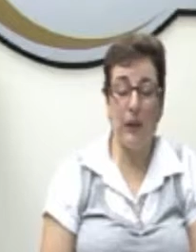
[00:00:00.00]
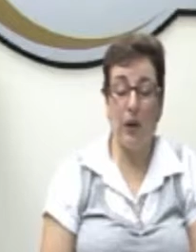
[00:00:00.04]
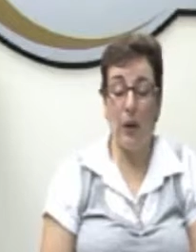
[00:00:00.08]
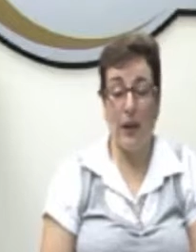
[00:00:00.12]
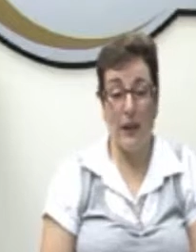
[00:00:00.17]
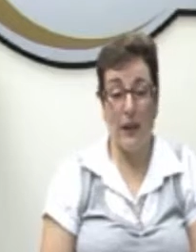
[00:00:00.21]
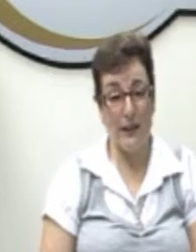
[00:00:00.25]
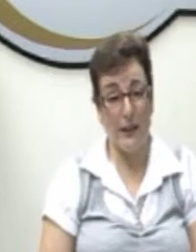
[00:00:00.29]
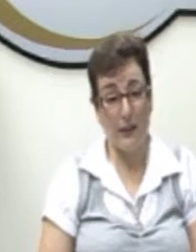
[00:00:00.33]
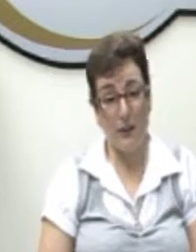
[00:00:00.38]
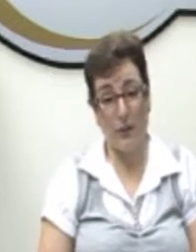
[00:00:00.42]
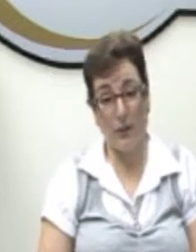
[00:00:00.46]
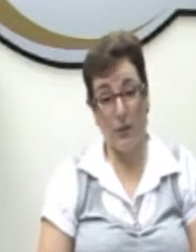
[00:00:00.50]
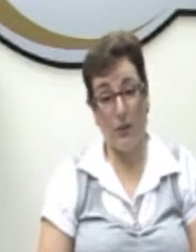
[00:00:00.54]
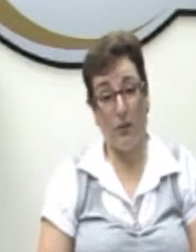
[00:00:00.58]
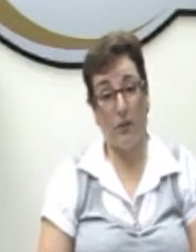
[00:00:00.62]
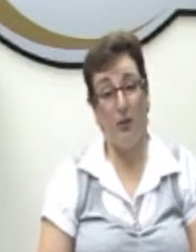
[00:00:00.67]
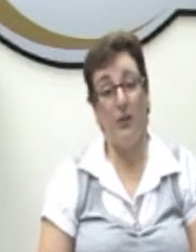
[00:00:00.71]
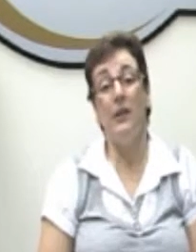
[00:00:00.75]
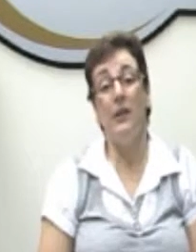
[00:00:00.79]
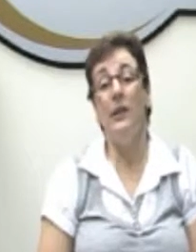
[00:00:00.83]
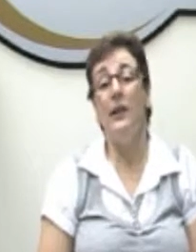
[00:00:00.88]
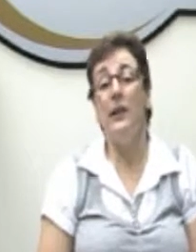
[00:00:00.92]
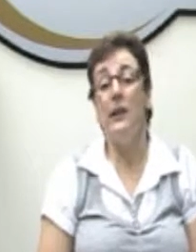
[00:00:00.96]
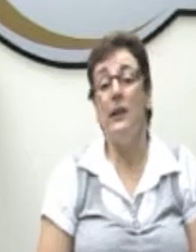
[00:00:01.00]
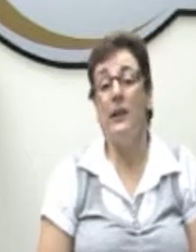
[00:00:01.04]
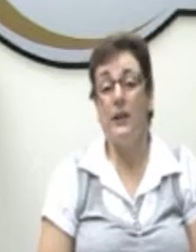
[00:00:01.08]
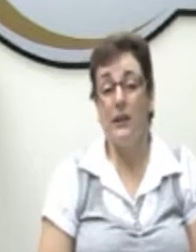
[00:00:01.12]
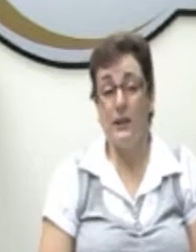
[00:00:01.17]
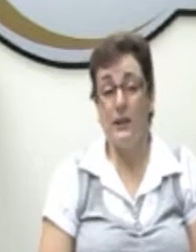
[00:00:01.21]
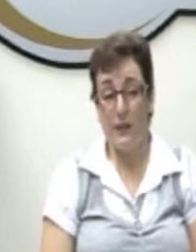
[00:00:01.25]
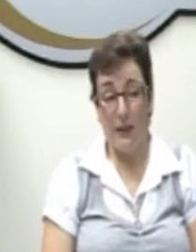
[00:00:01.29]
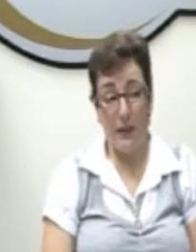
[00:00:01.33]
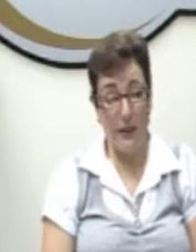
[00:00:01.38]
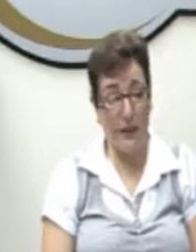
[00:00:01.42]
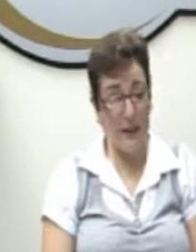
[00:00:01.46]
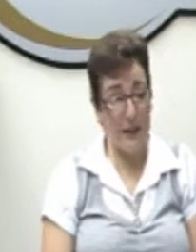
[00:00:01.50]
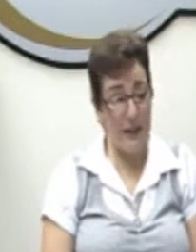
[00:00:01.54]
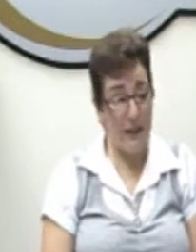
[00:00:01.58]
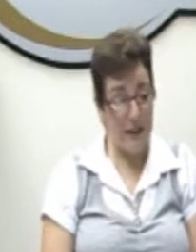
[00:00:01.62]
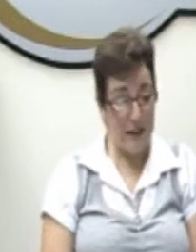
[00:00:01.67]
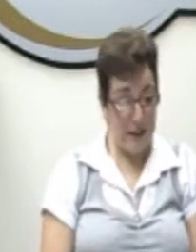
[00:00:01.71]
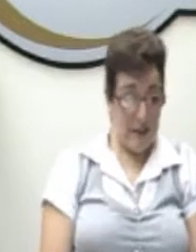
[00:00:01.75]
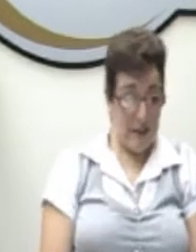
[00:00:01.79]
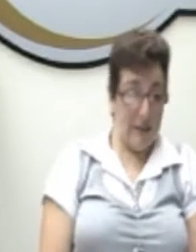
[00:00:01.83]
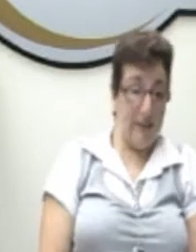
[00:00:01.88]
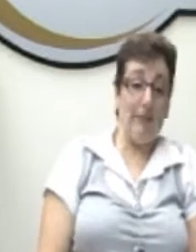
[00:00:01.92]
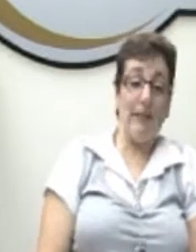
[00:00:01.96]
high school. You don't
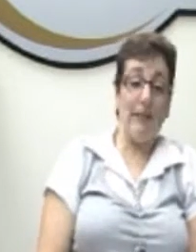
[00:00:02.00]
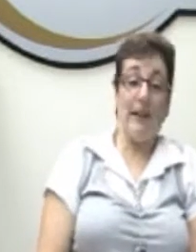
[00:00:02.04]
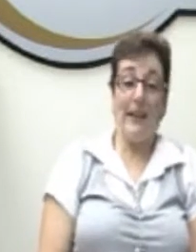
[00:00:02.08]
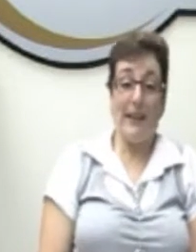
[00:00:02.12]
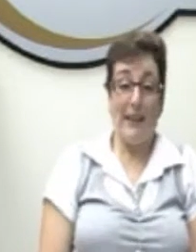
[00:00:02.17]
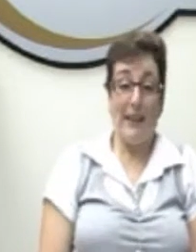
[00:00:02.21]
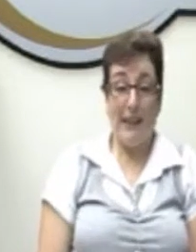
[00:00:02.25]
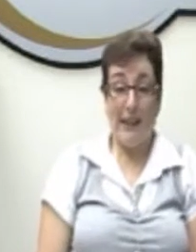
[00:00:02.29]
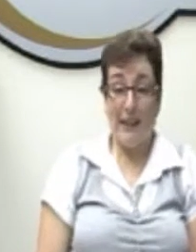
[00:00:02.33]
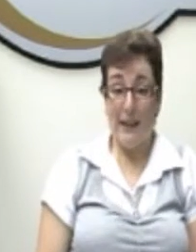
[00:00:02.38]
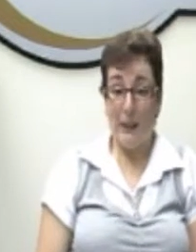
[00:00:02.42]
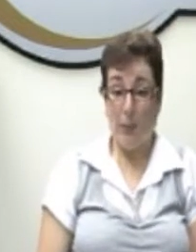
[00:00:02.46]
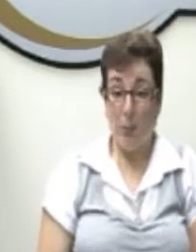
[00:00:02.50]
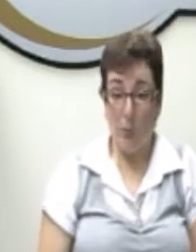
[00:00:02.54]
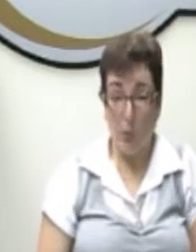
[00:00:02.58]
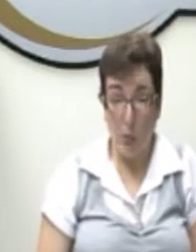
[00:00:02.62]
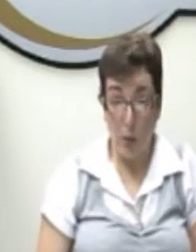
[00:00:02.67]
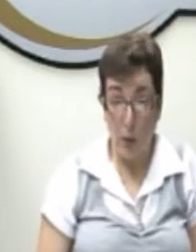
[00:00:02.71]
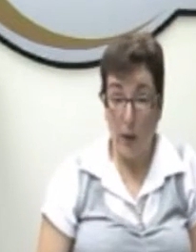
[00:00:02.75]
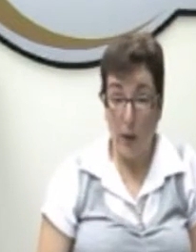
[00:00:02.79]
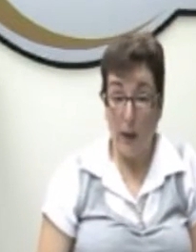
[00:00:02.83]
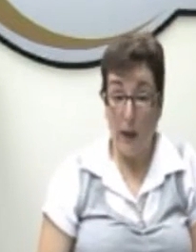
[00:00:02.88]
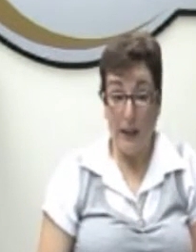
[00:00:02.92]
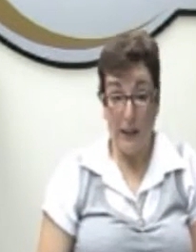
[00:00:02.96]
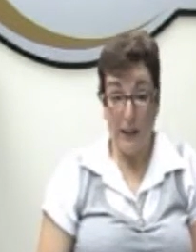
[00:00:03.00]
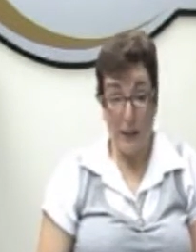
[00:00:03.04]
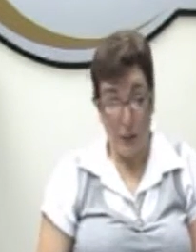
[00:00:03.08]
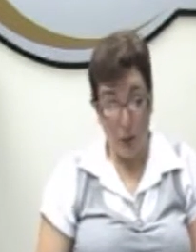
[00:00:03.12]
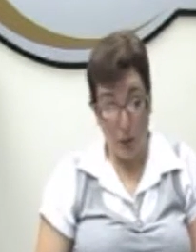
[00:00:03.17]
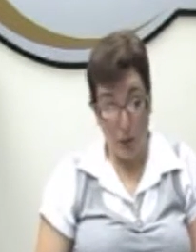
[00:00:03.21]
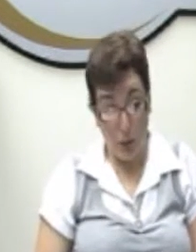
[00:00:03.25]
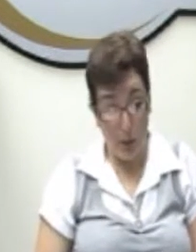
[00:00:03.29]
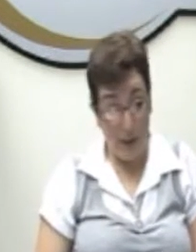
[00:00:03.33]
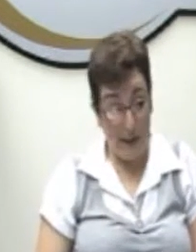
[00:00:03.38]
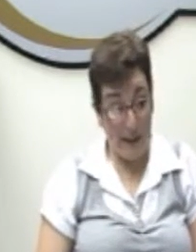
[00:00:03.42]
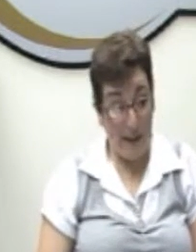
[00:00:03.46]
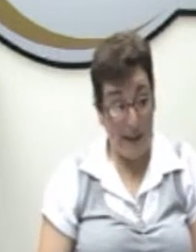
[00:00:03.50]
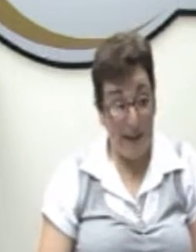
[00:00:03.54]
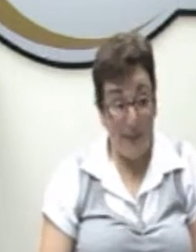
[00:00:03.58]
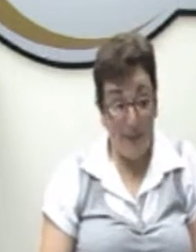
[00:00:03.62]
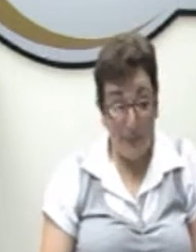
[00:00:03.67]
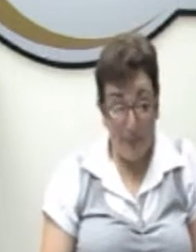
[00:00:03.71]
necessarily need to put high school in,